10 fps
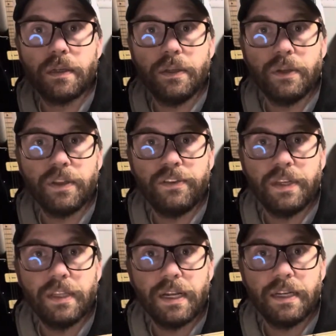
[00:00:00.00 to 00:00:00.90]
You can
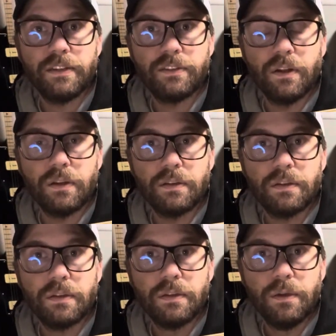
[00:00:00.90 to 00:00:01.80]
see that it's
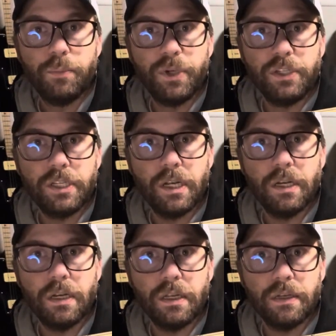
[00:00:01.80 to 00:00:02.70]
not
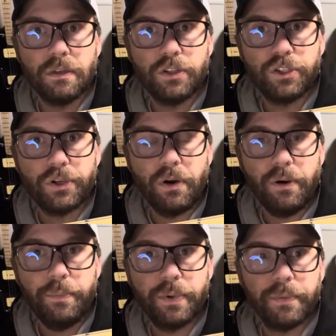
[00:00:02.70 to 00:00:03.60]
particularly sharp.